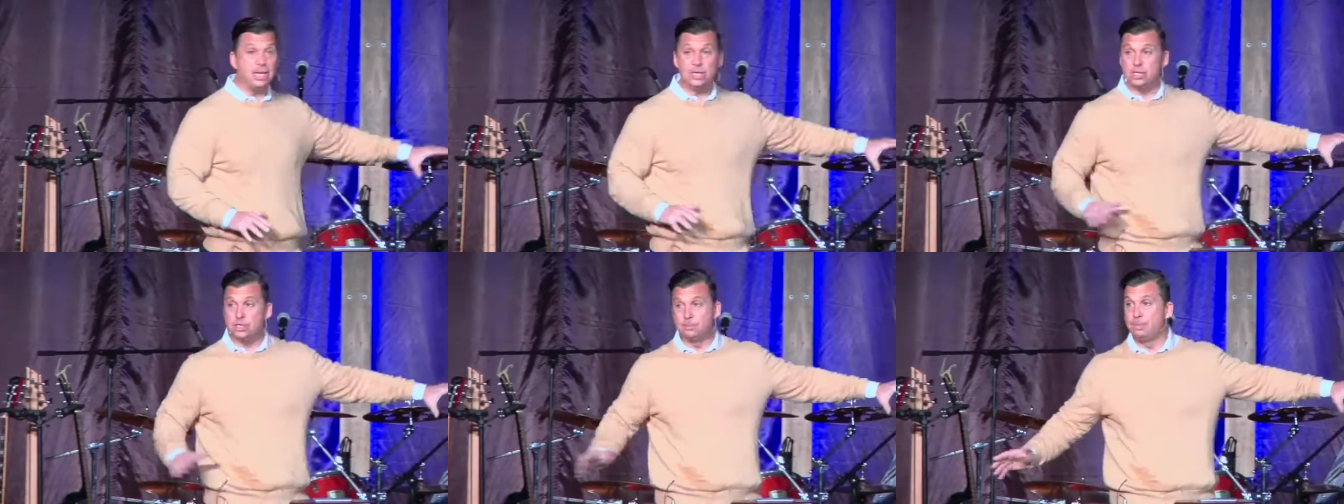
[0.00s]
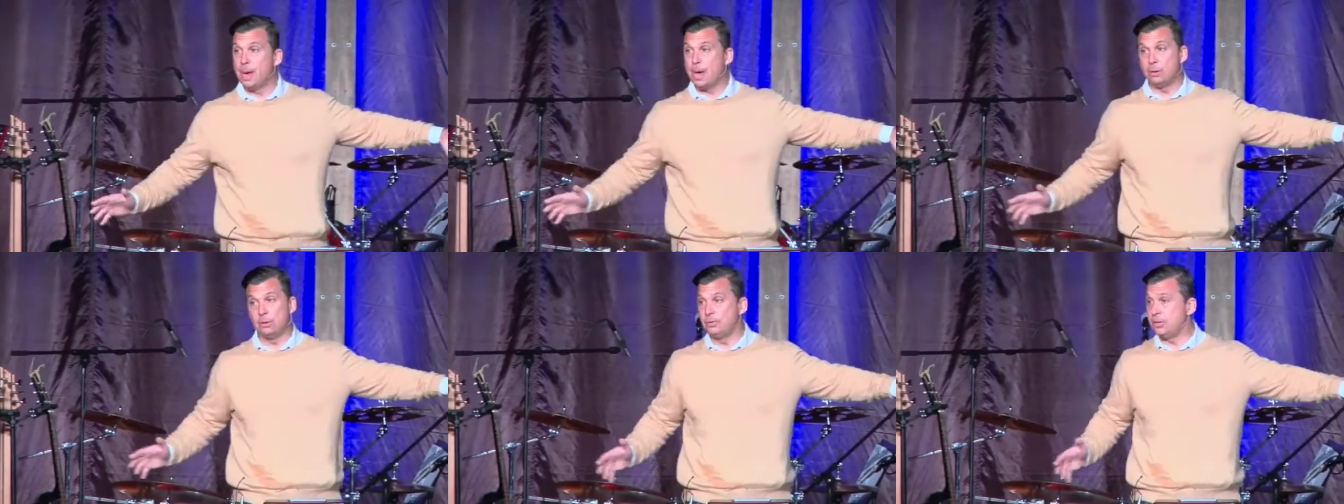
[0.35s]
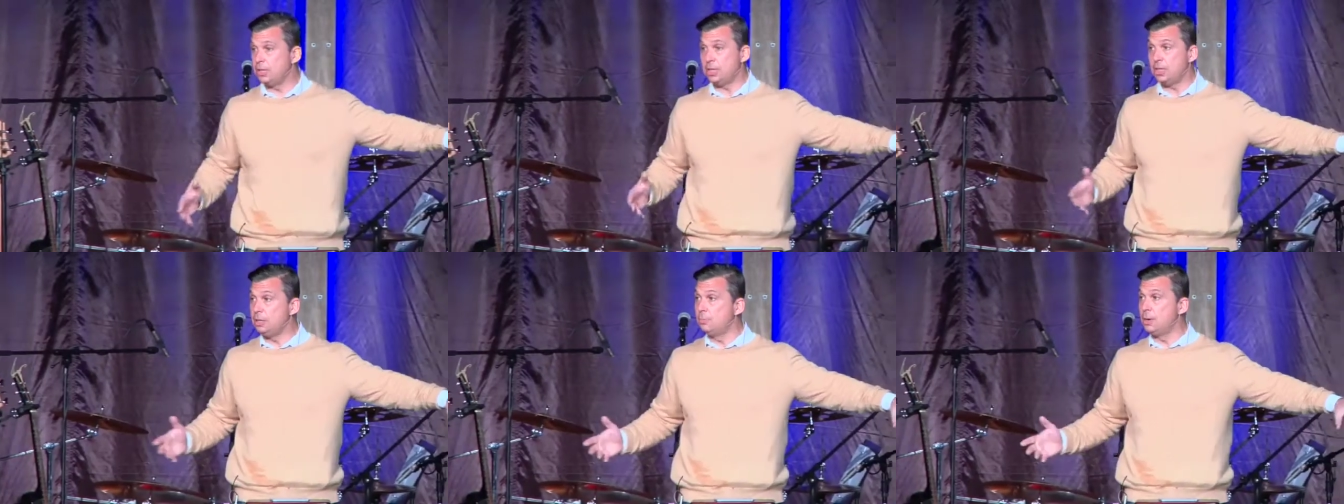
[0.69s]
is better than
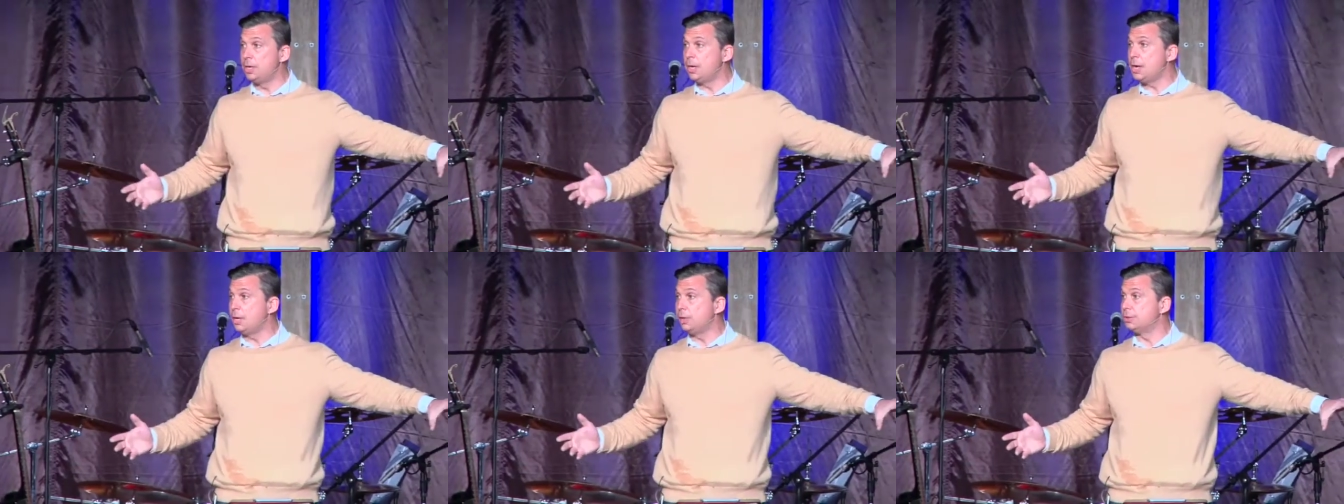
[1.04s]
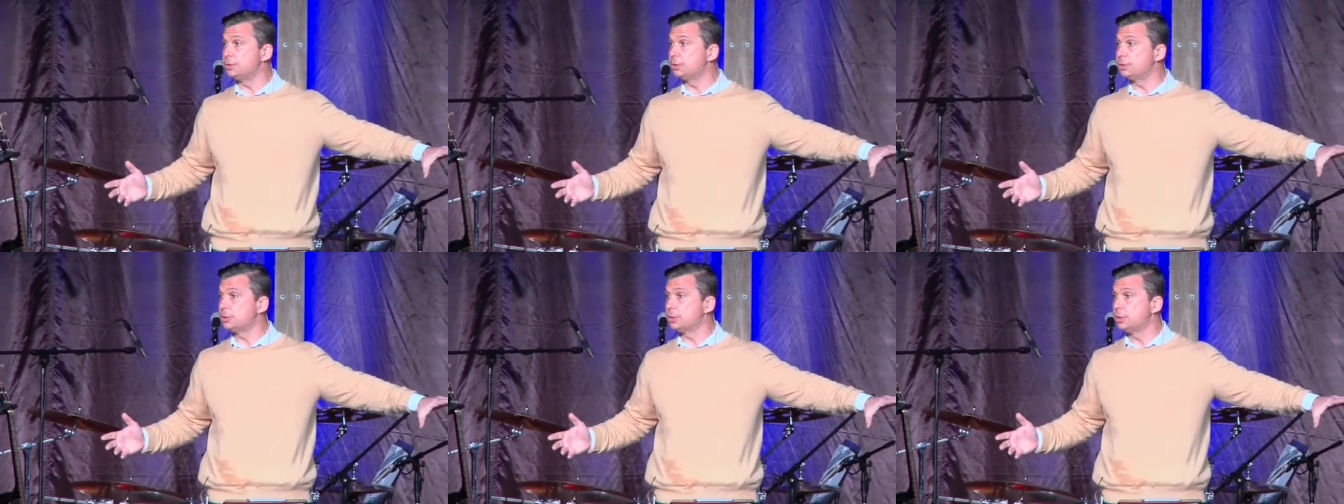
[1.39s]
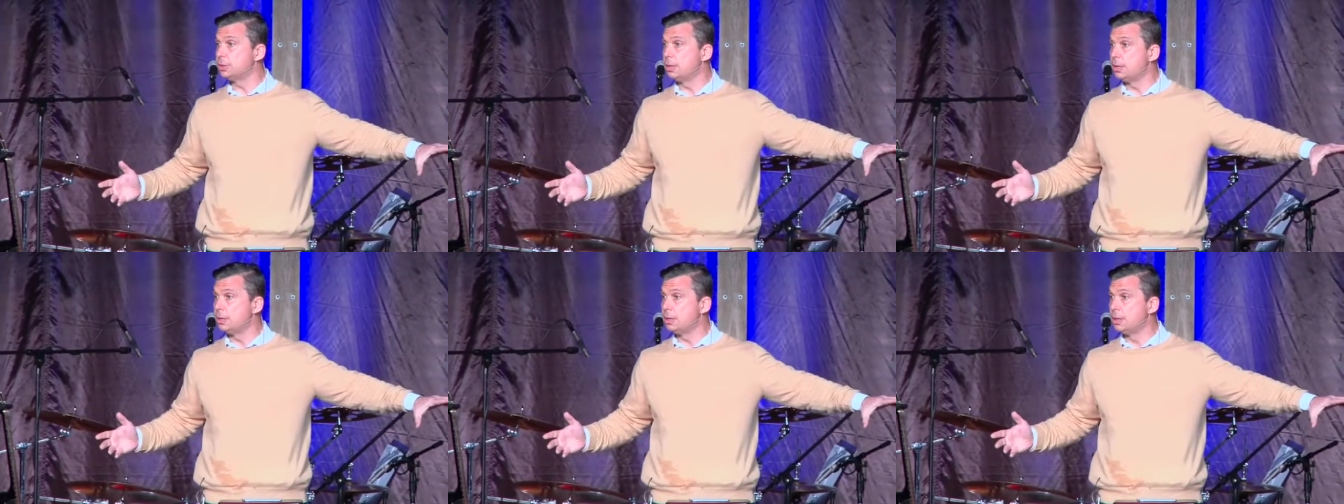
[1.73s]
anyone else.
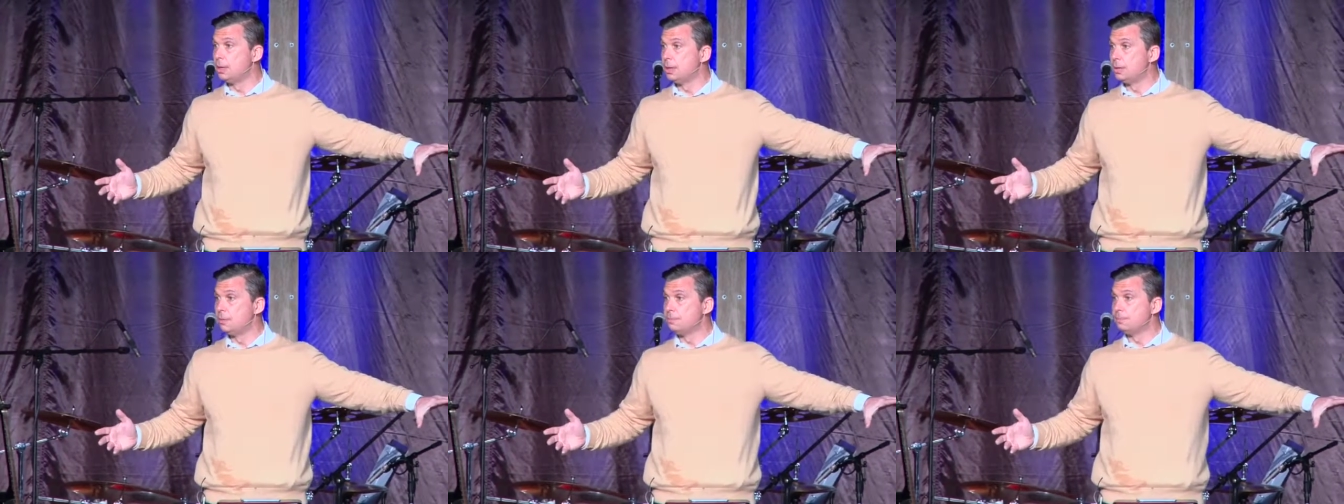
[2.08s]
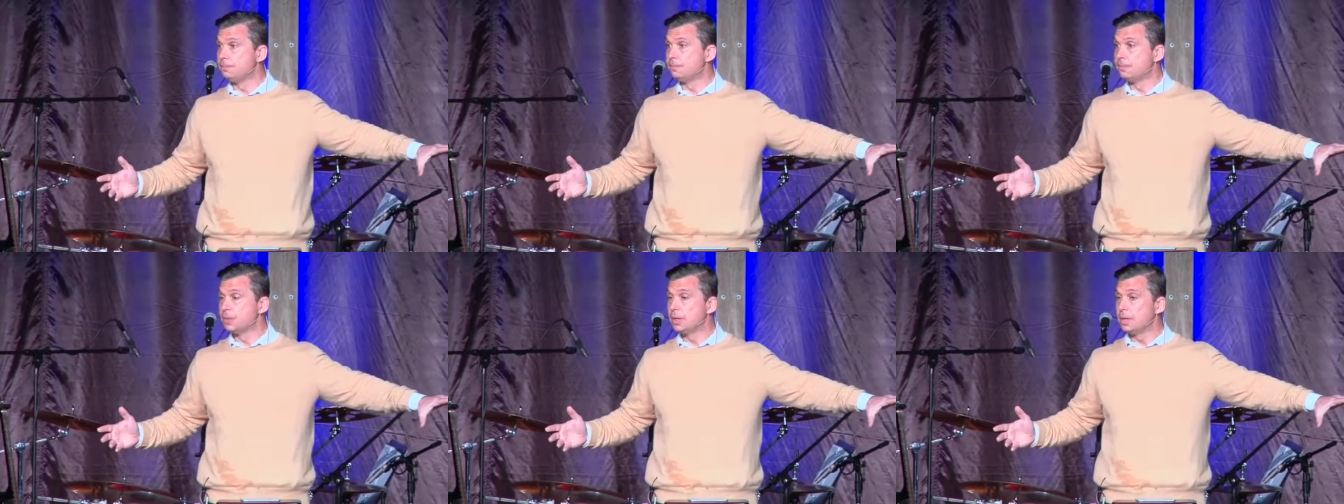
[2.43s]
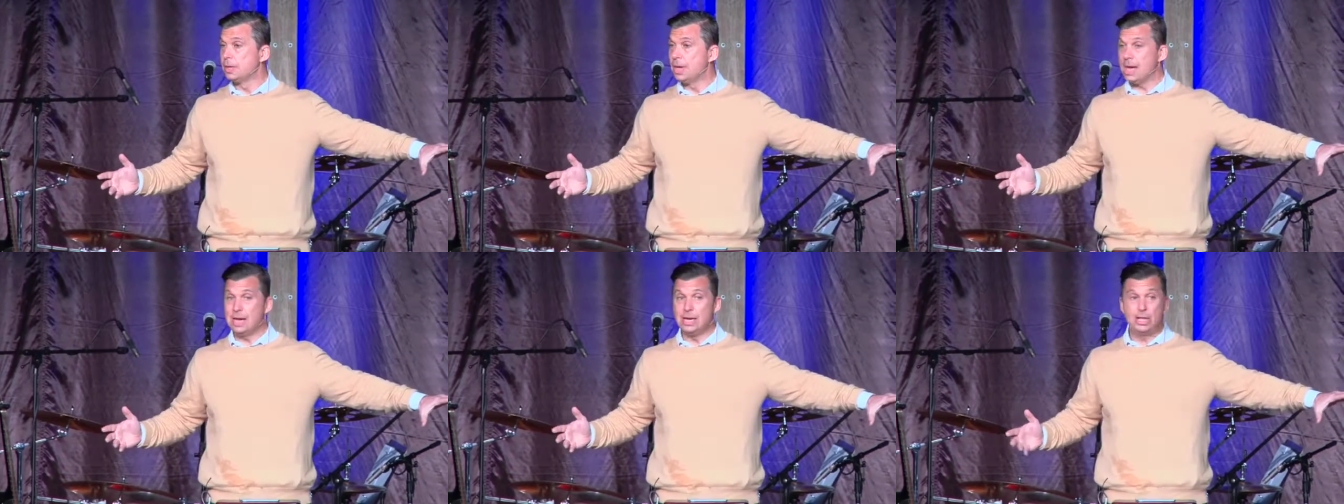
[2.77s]
And